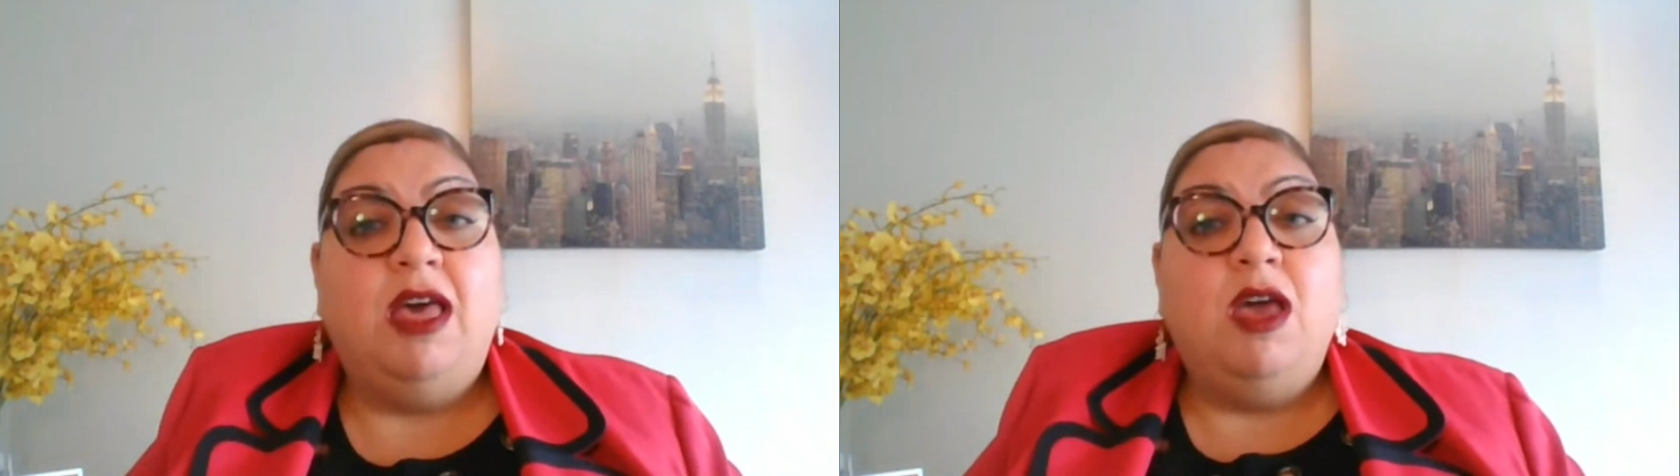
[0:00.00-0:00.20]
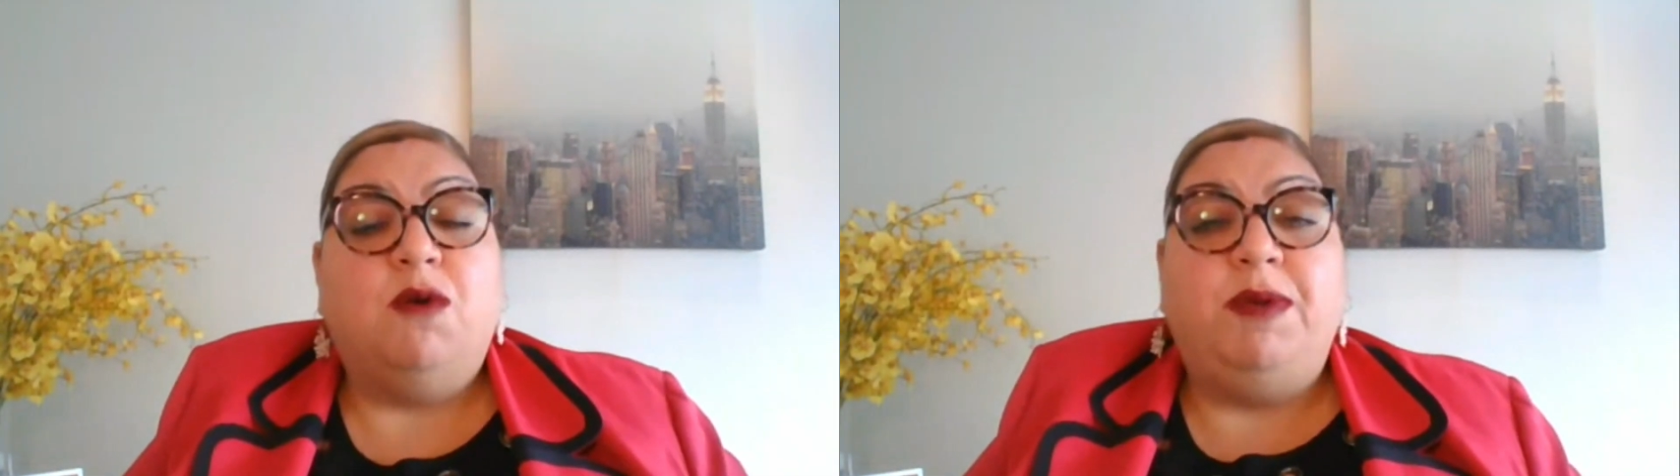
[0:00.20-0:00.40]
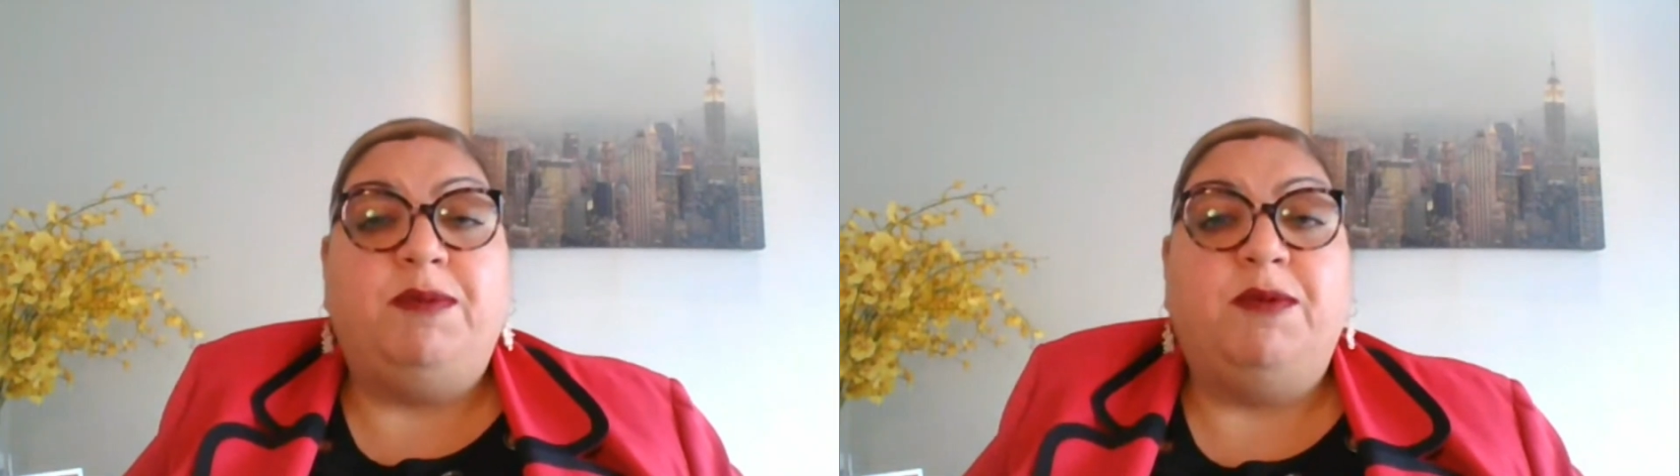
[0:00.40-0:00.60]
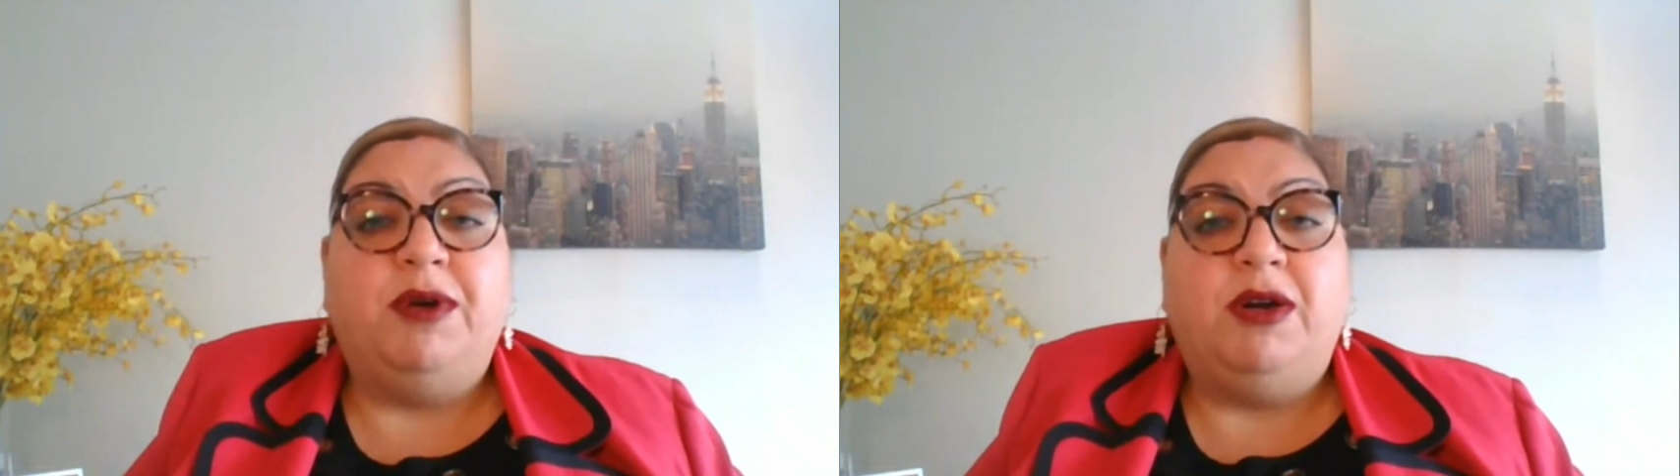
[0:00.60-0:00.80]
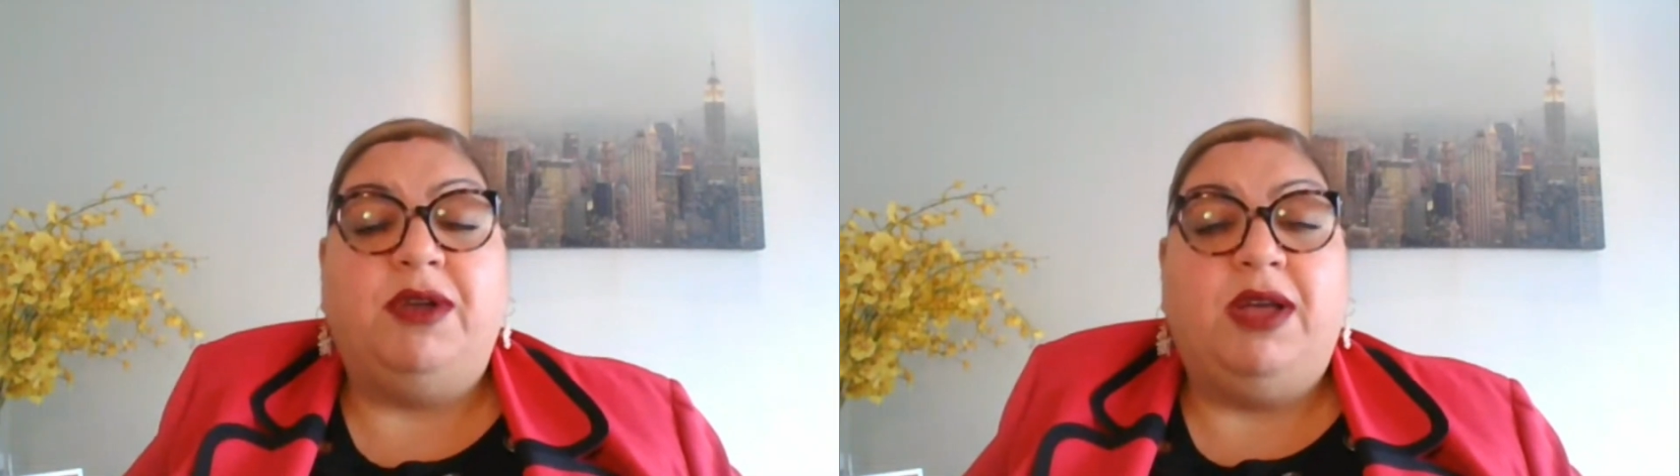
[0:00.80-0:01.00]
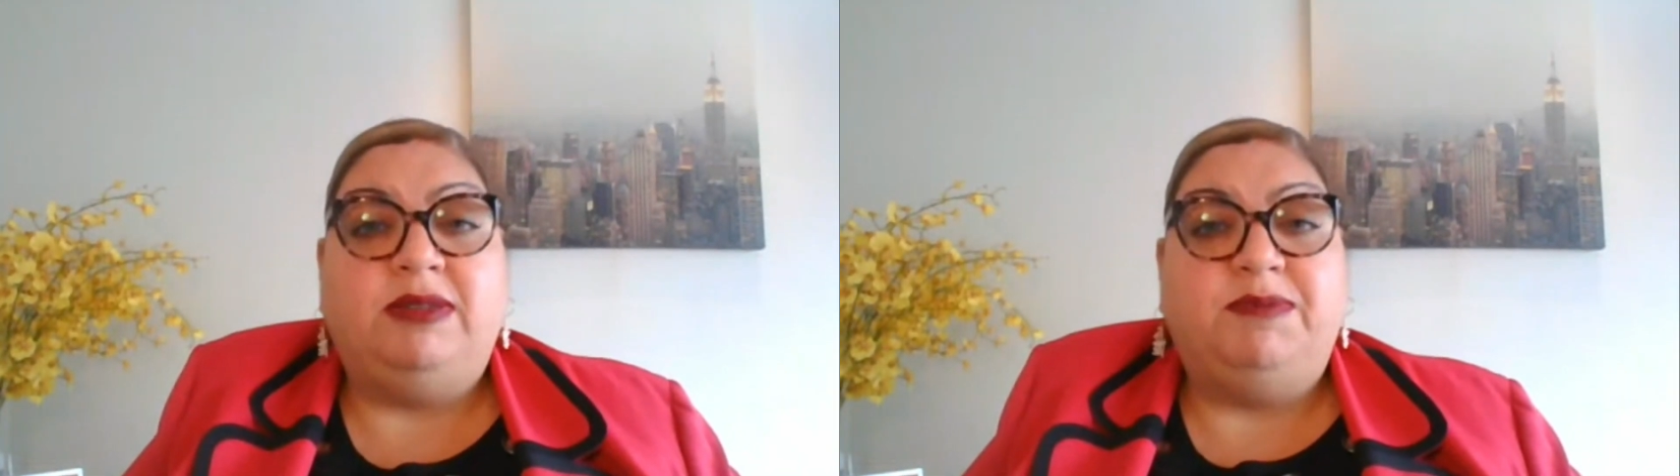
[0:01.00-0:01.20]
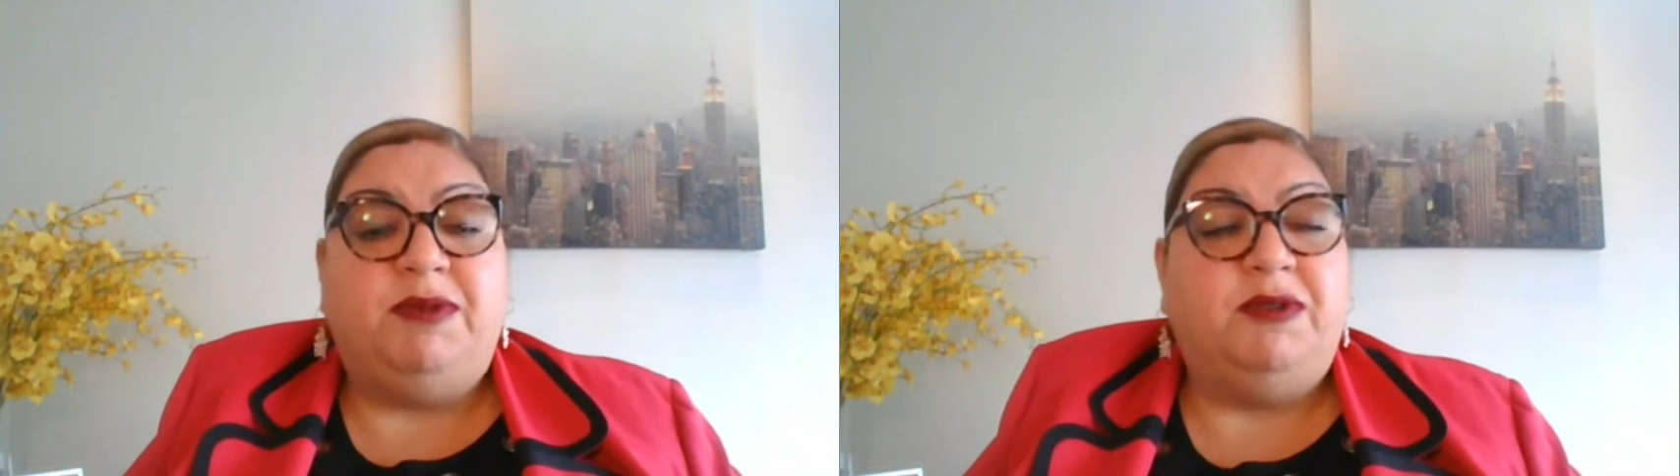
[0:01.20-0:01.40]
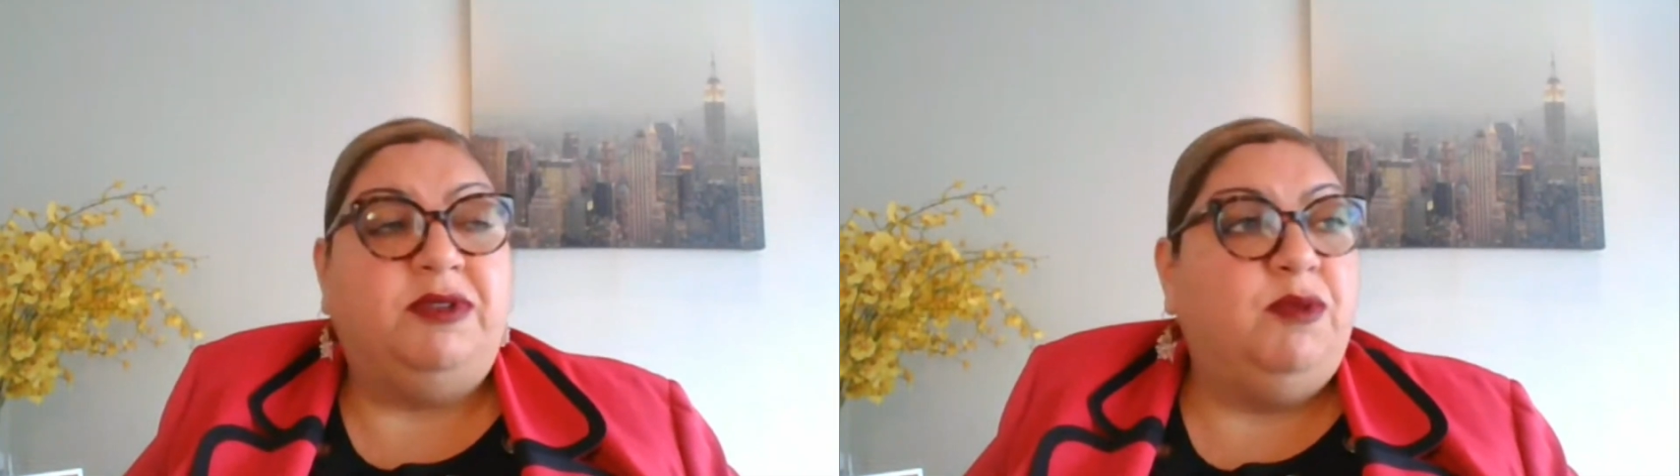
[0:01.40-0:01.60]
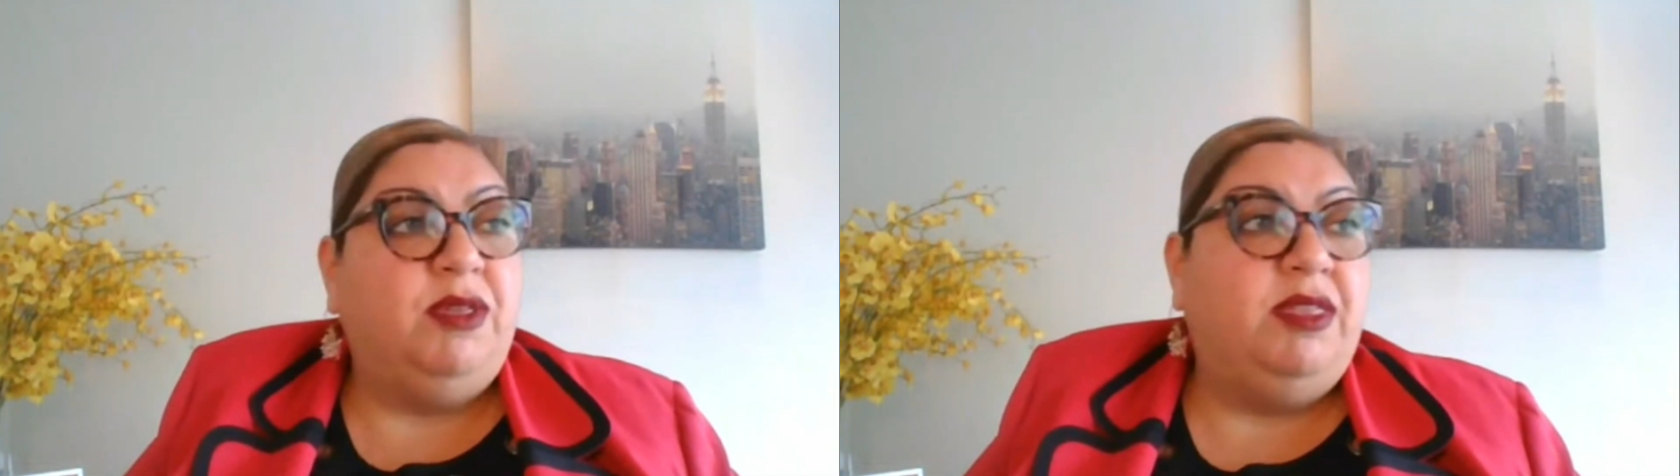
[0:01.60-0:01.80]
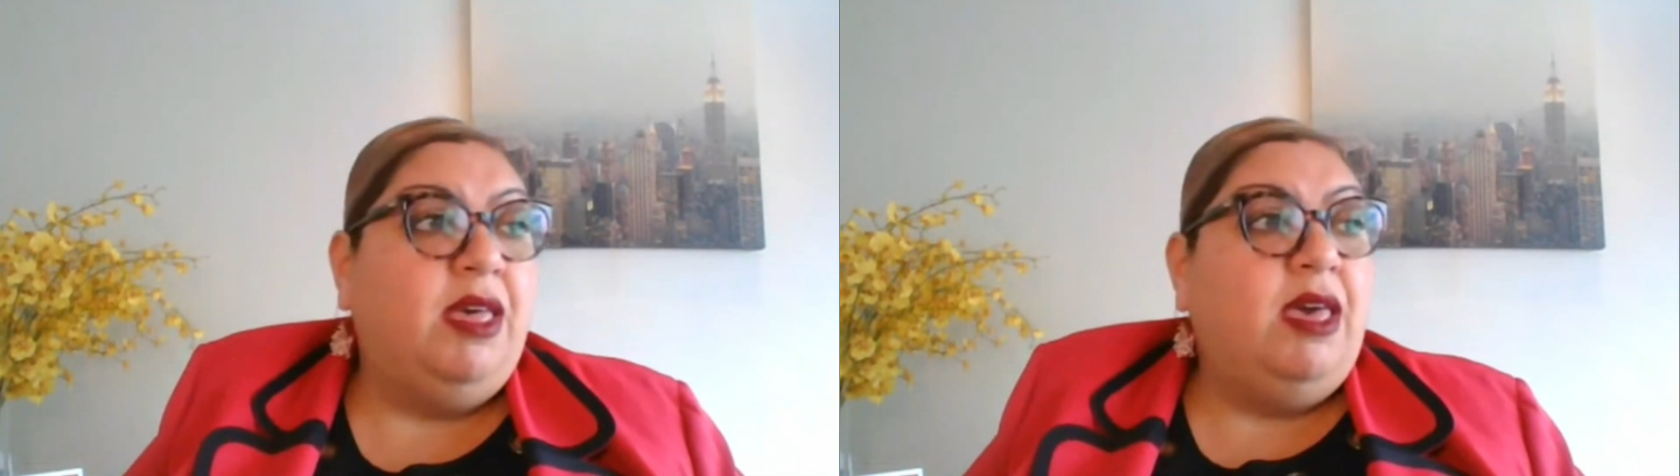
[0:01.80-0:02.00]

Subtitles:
where people would go to hospitals with